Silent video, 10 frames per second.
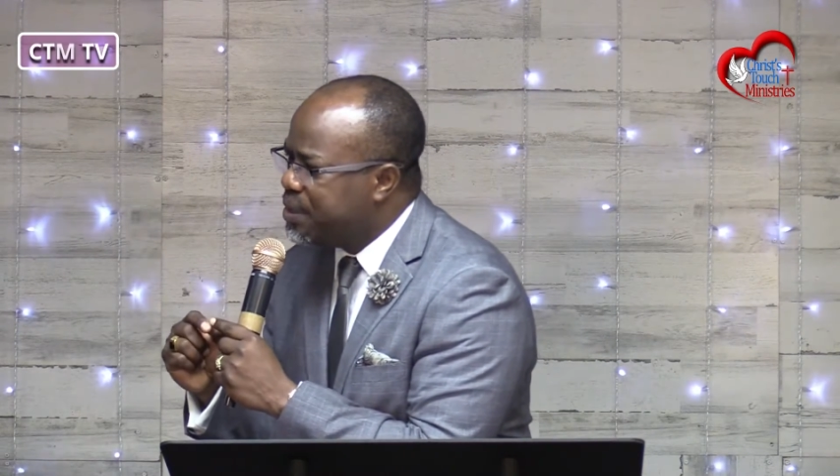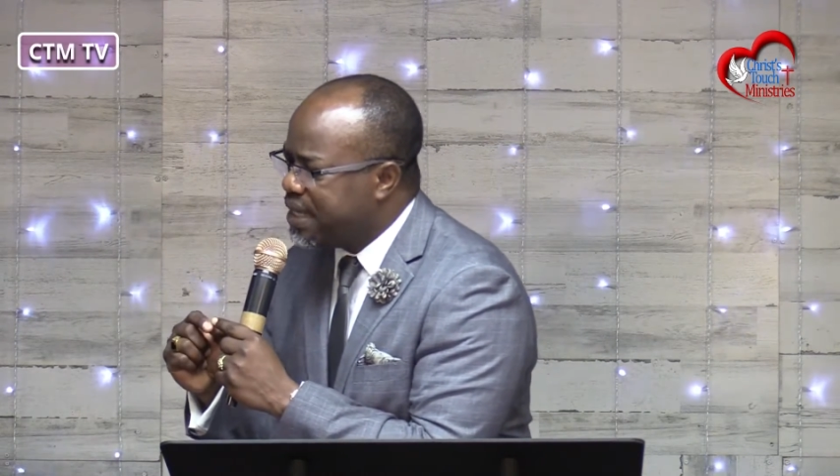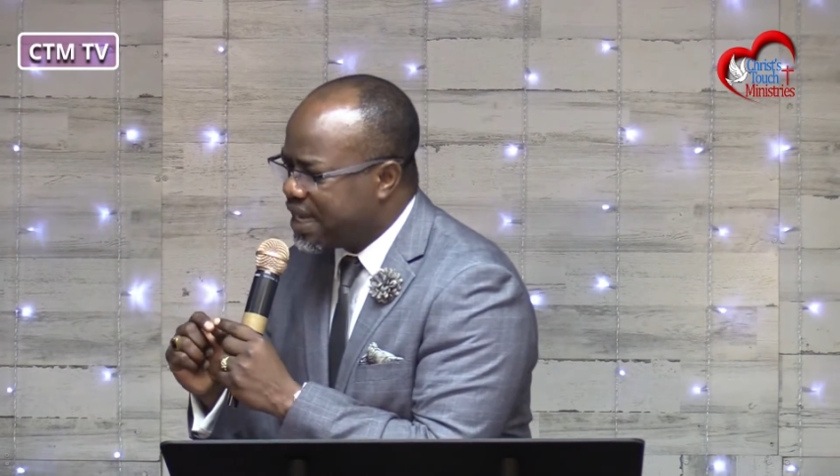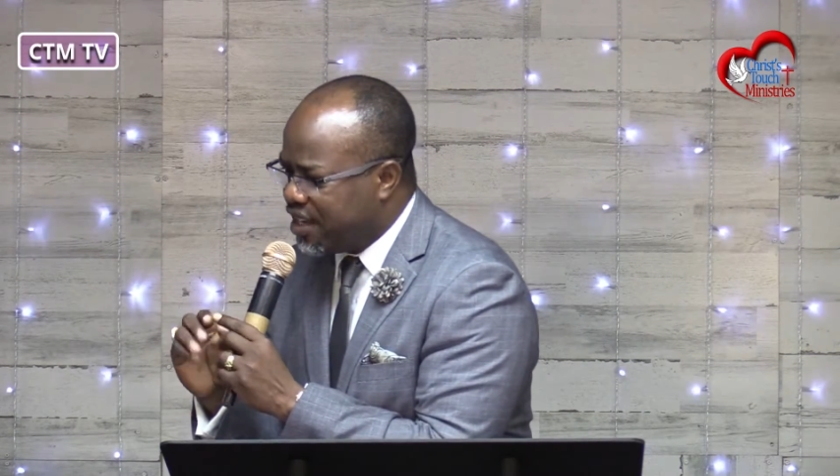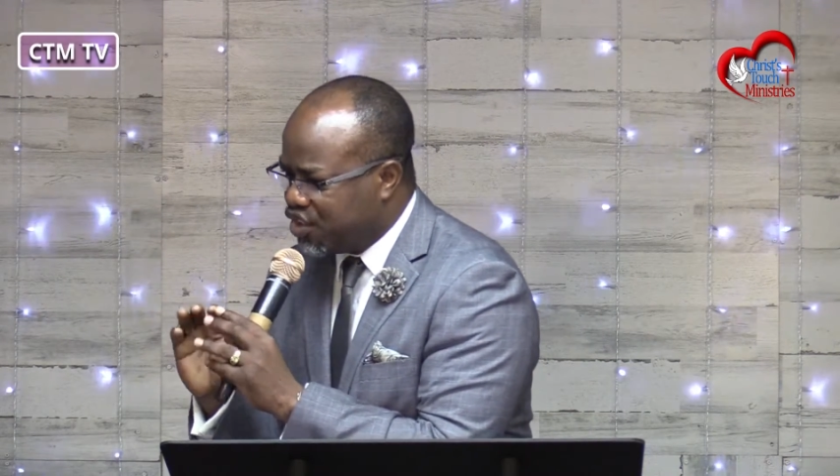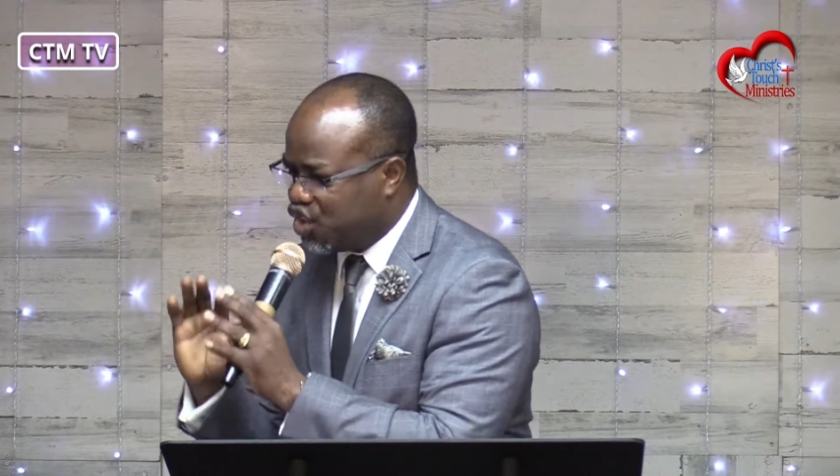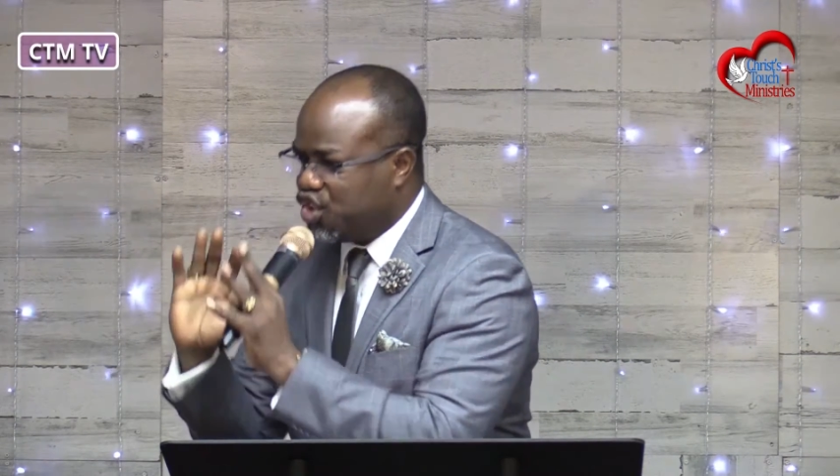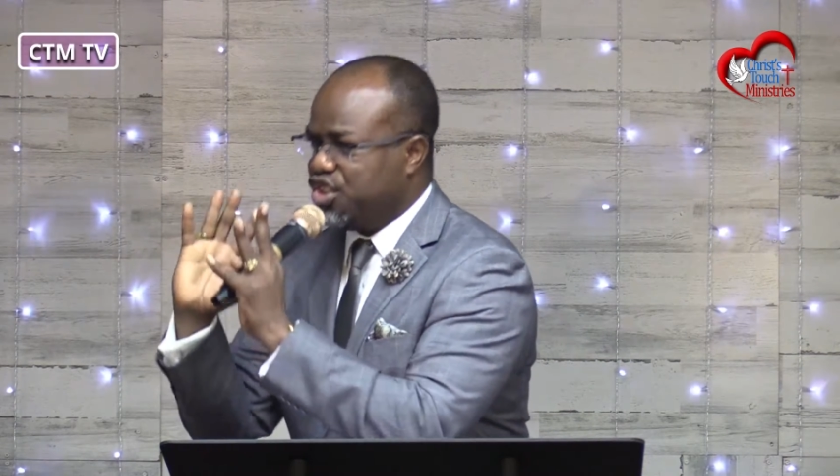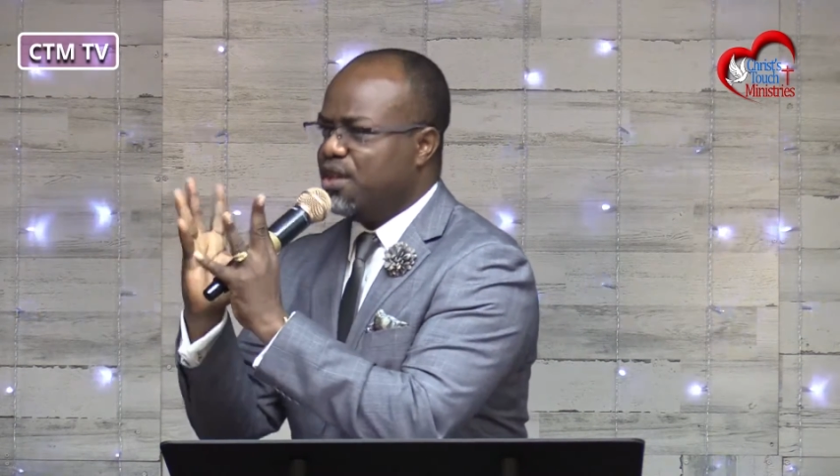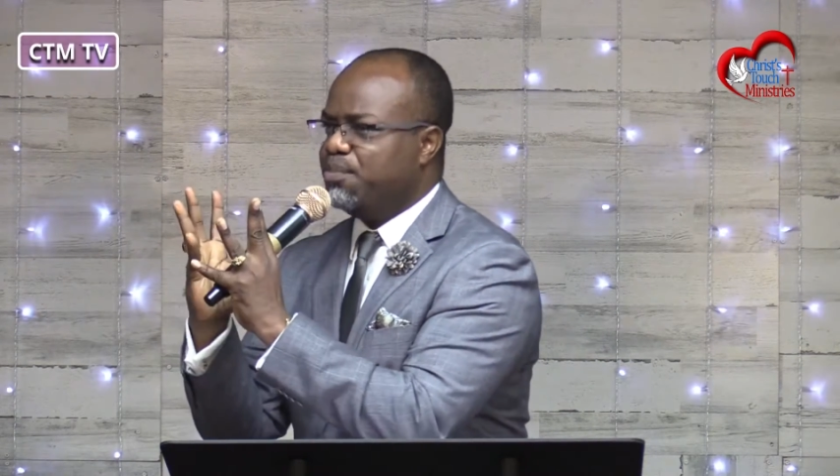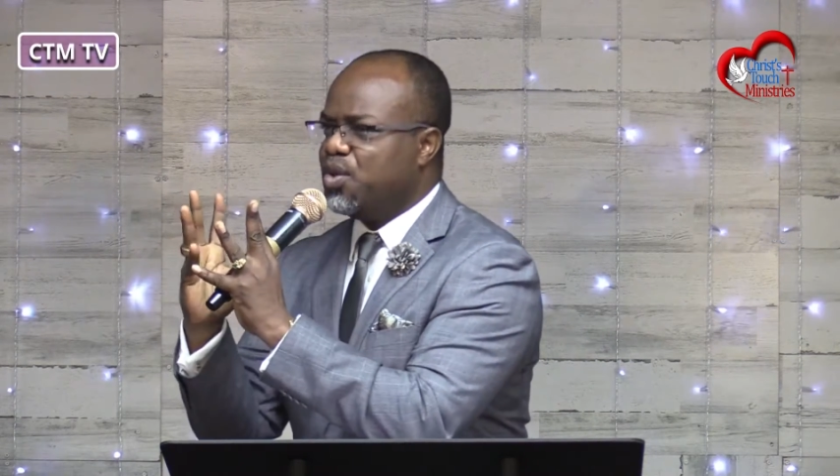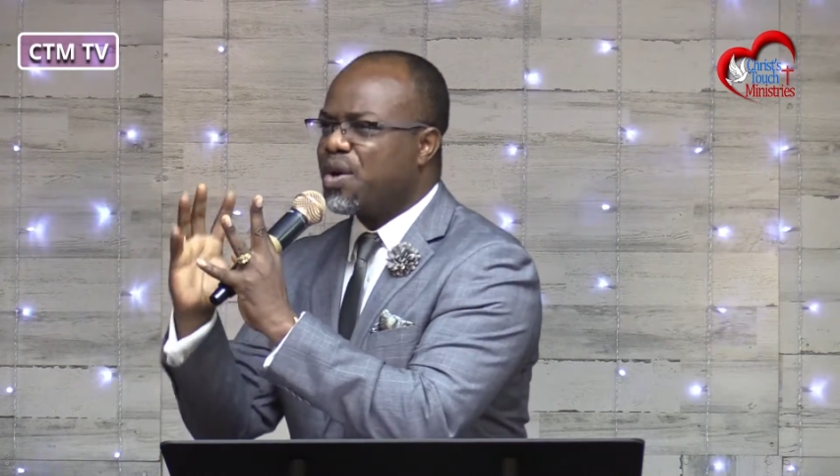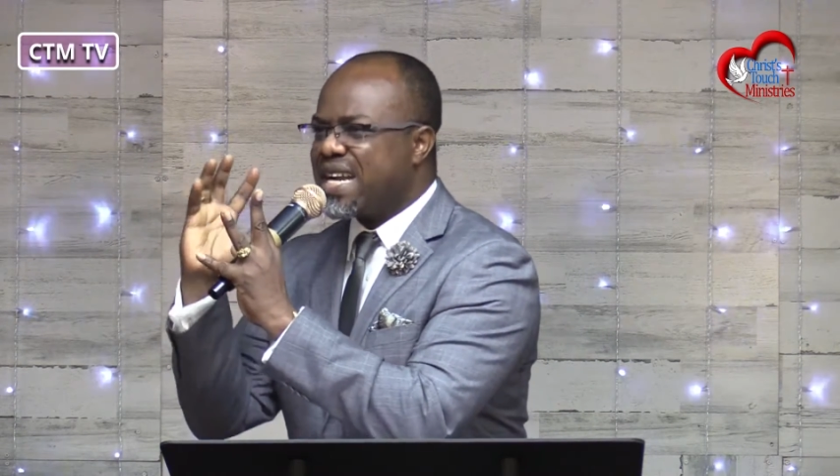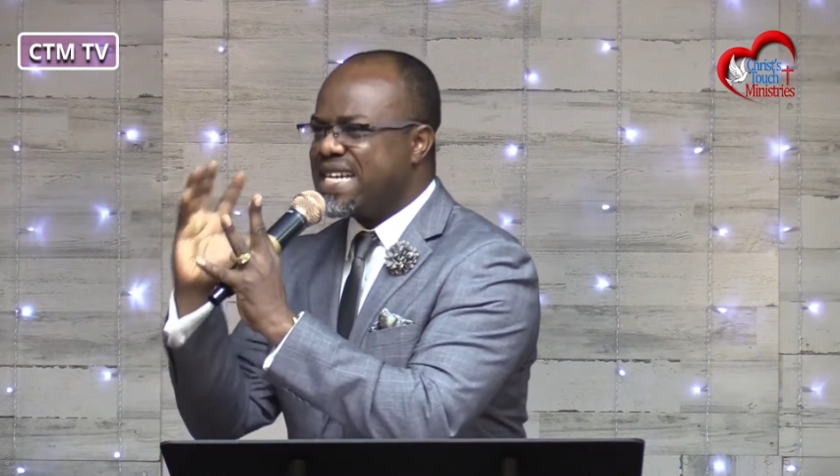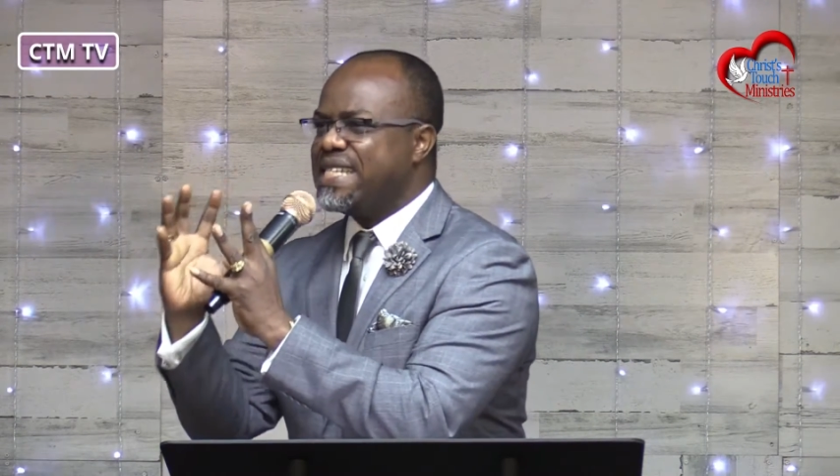that can shape your
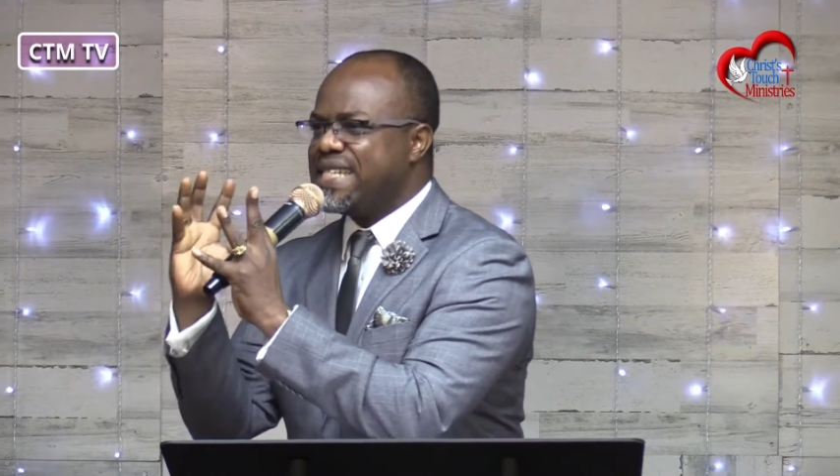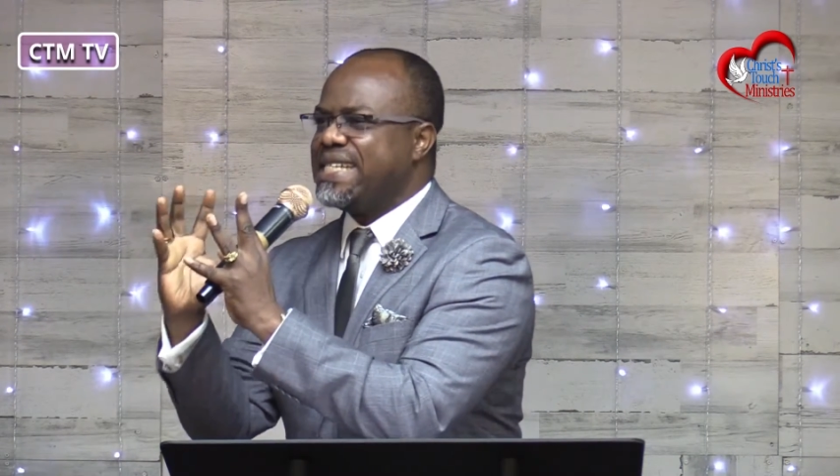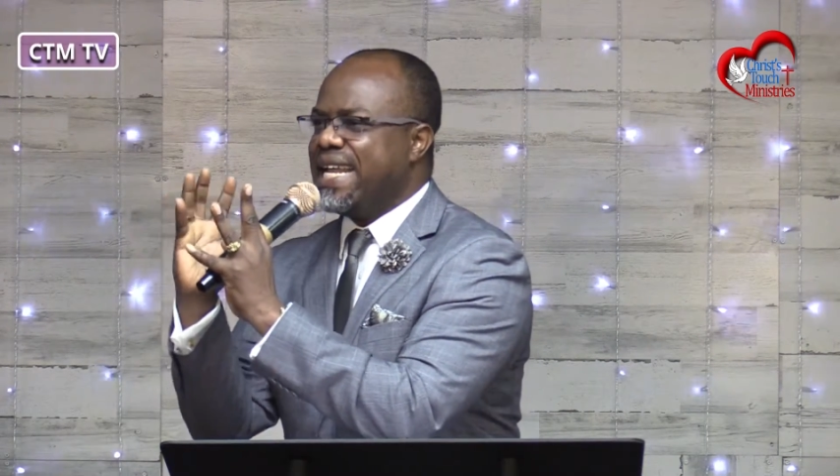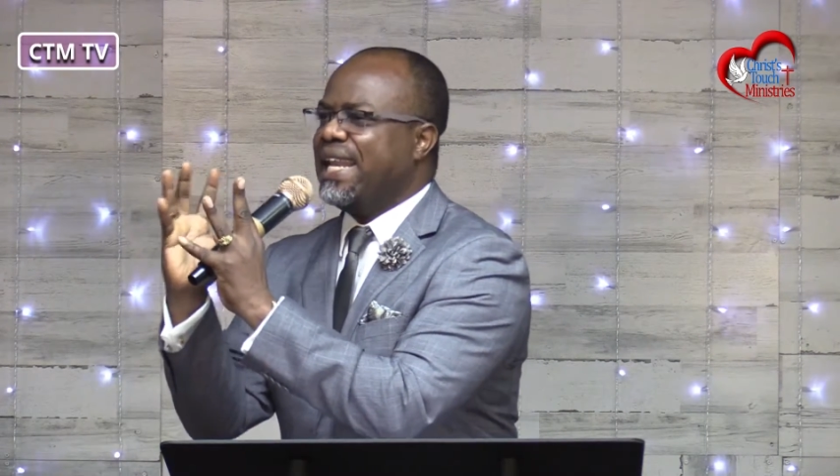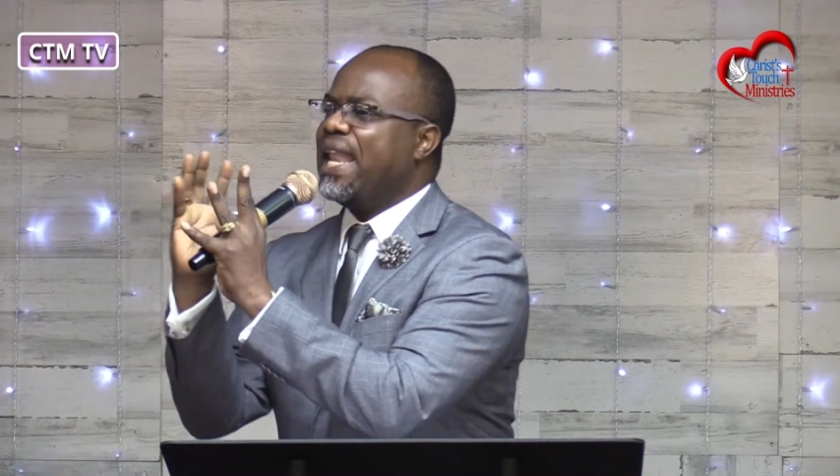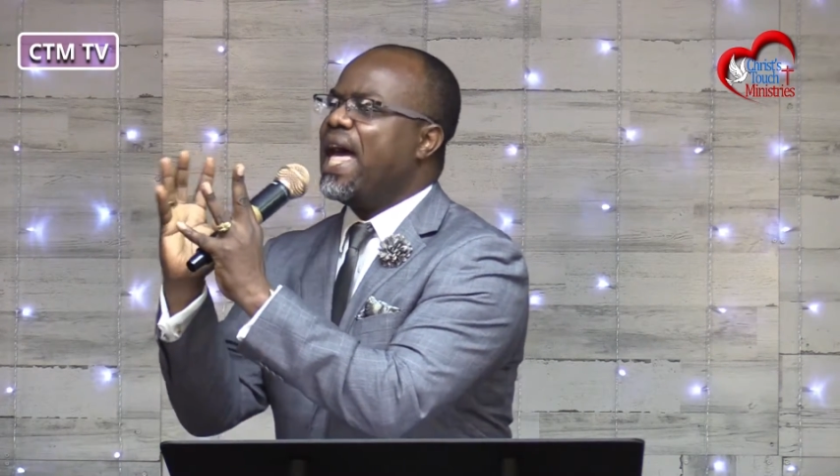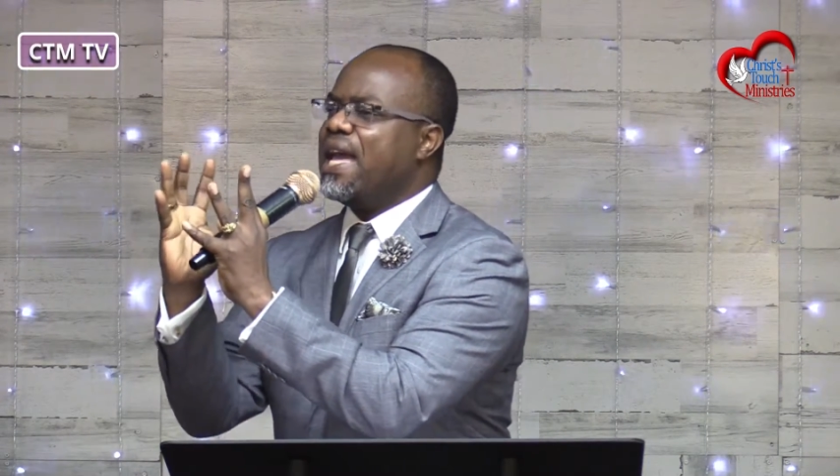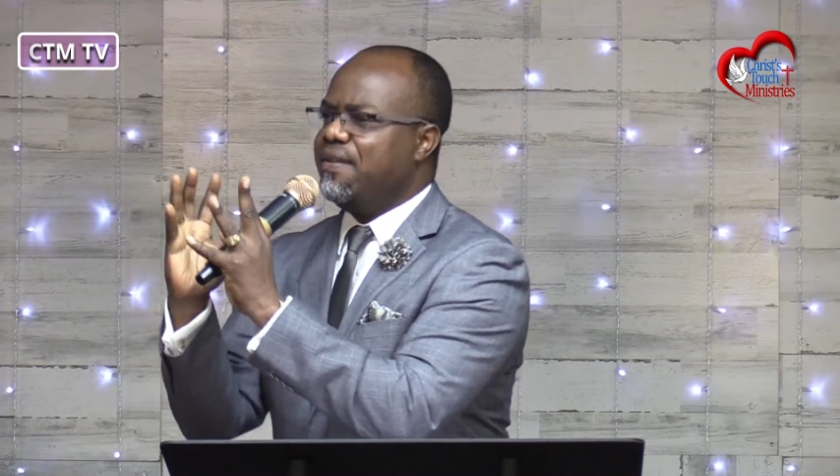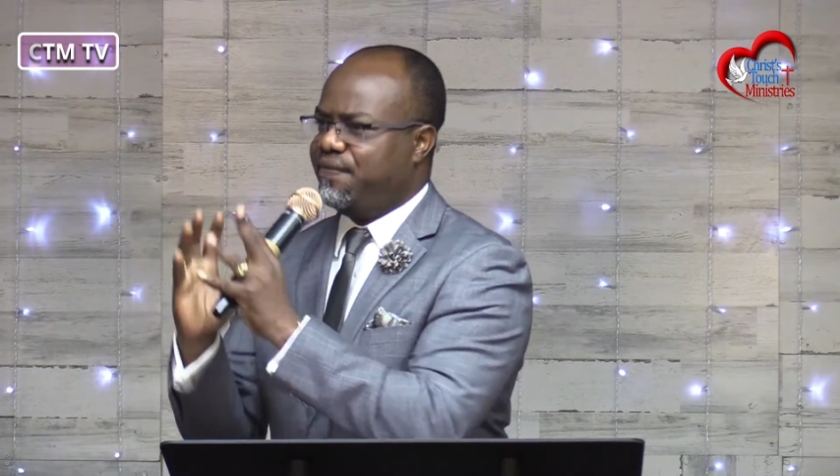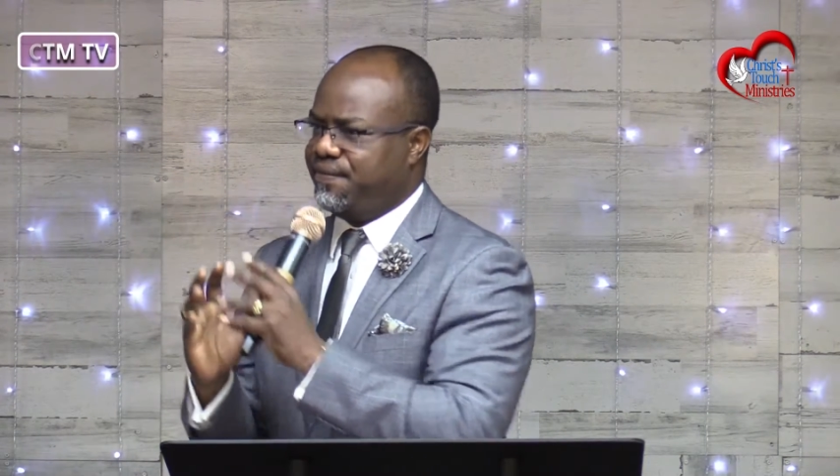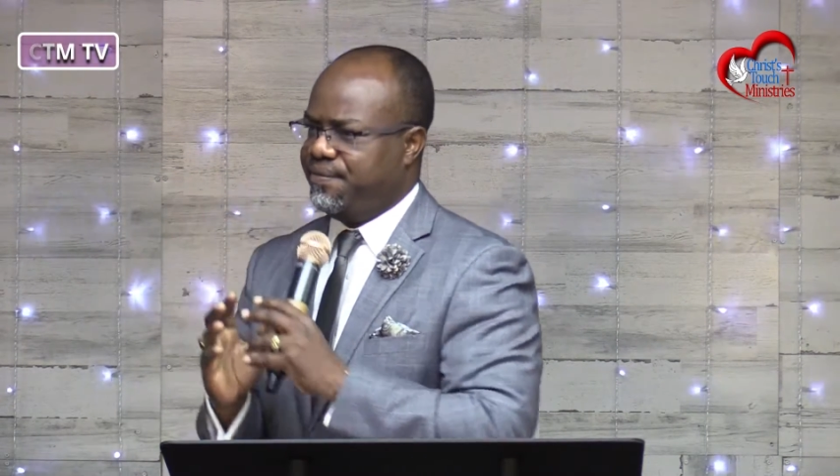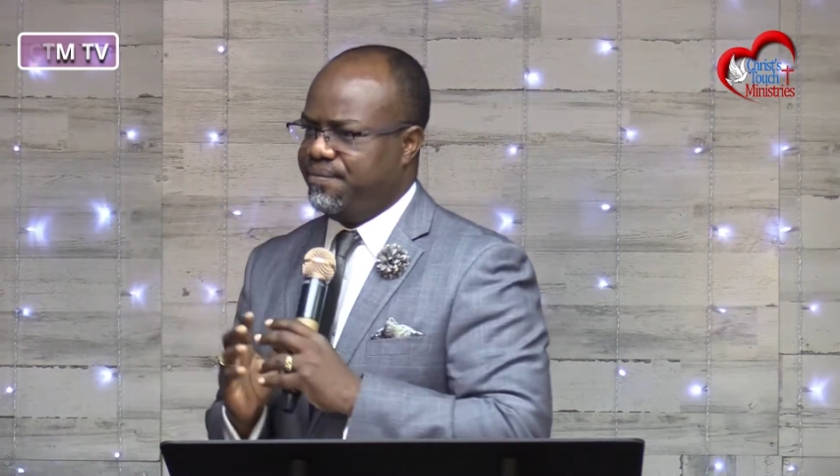Christian life,